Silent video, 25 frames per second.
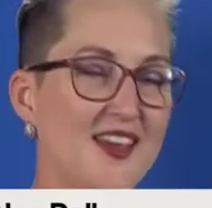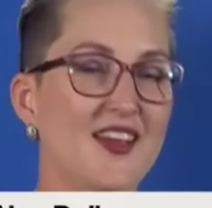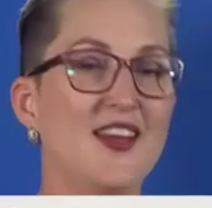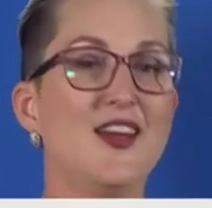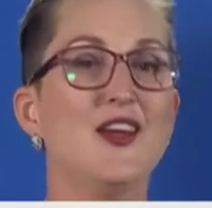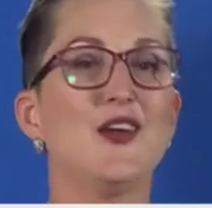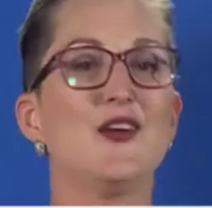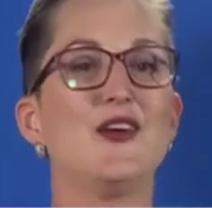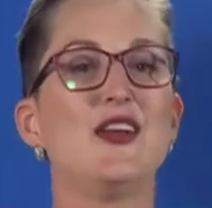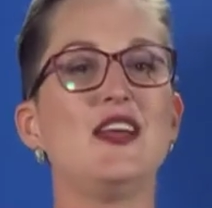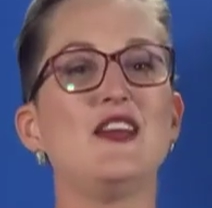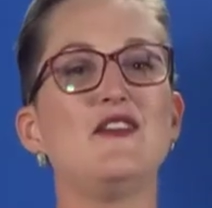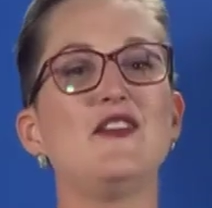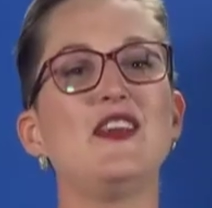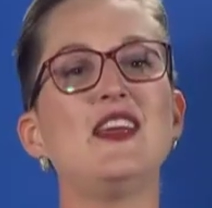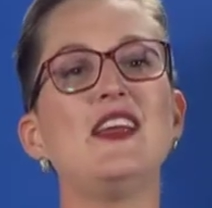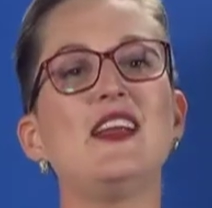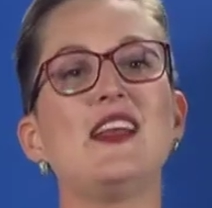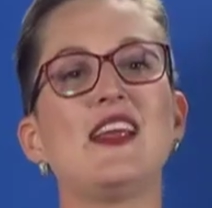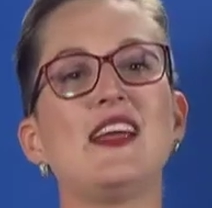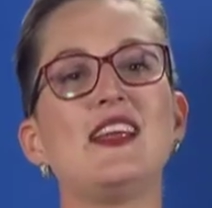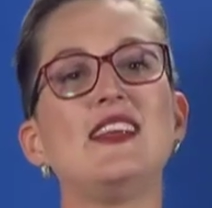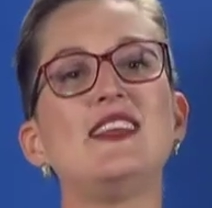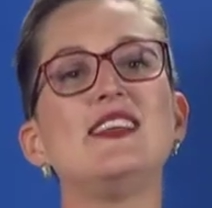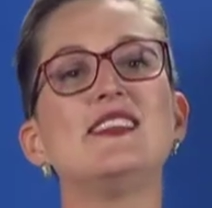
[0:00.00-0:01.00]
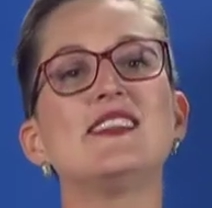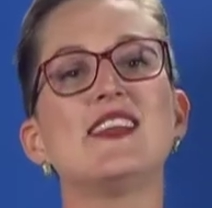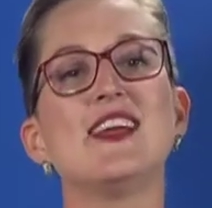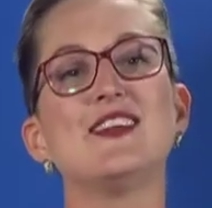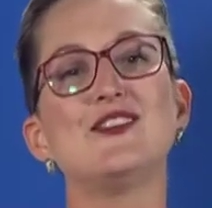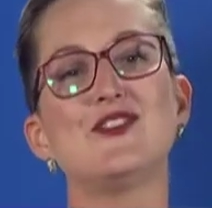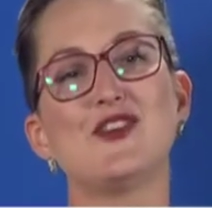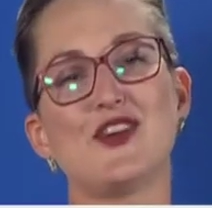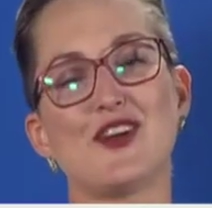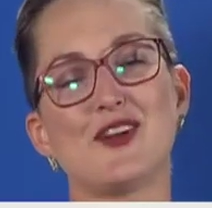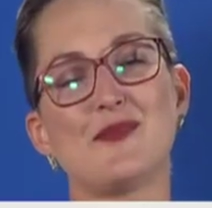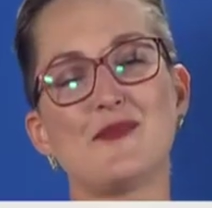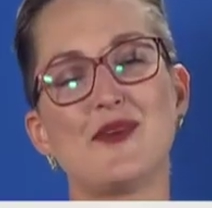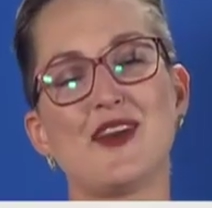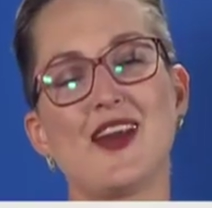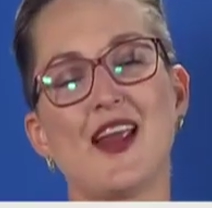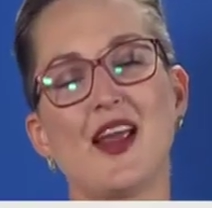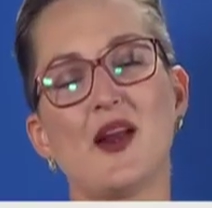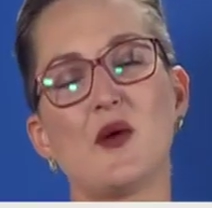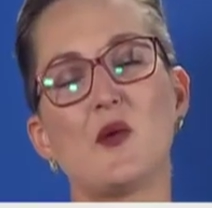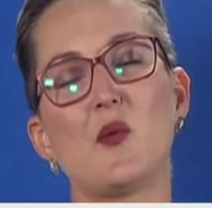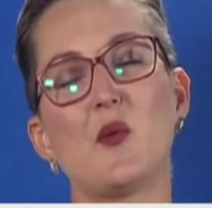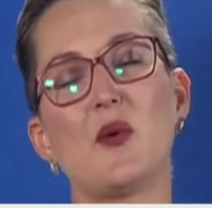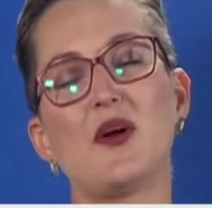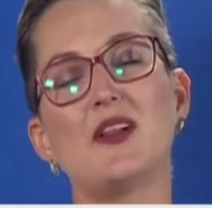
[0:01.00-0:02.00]
Good evening, ladies and gentlemen,
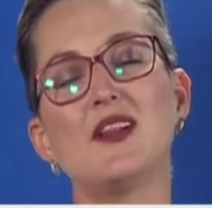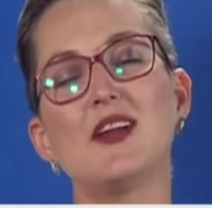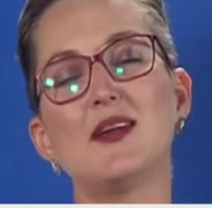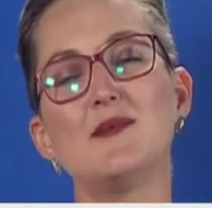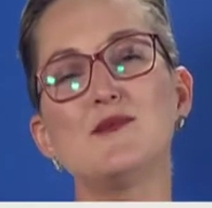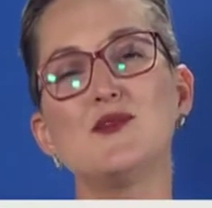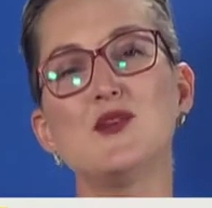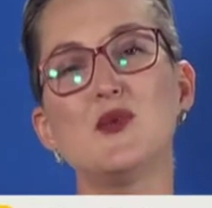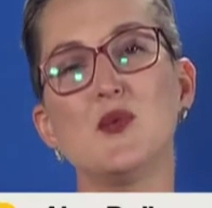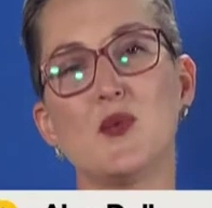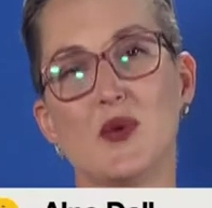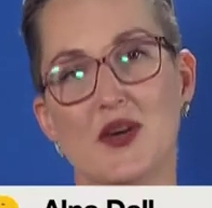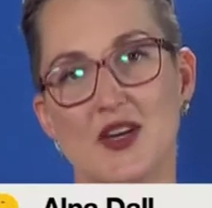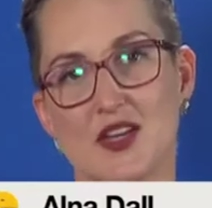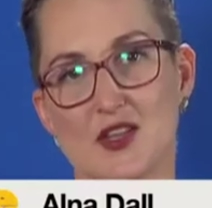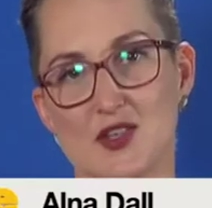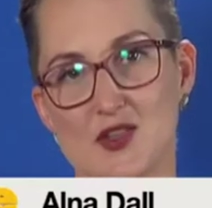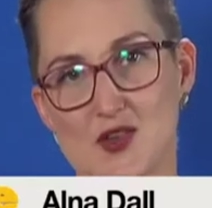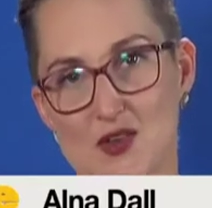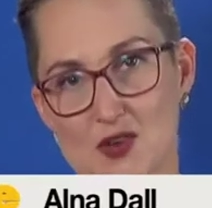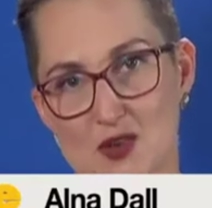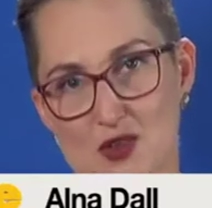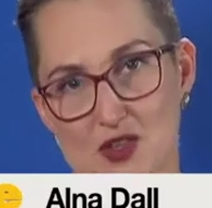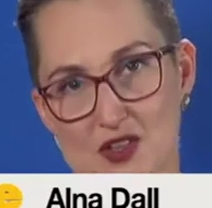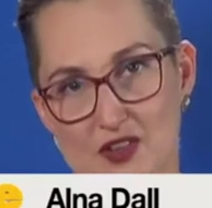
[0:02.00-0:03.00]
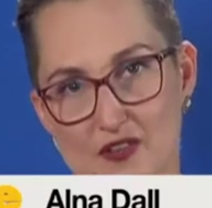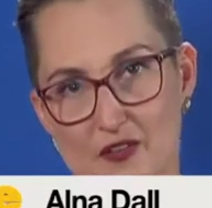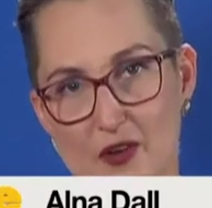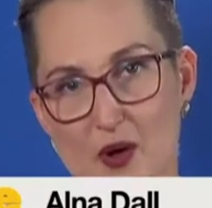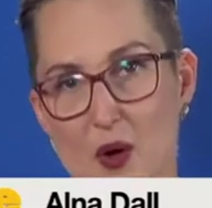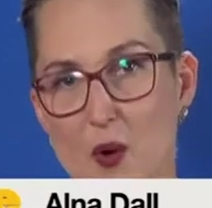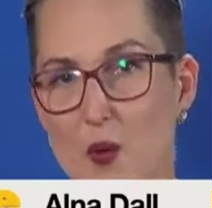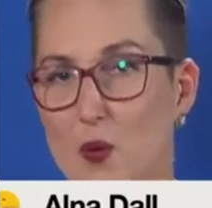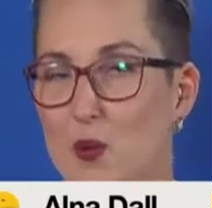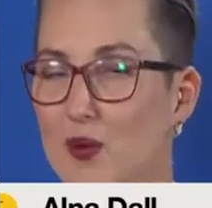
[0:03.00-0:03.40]
and welcome to One Exclusive.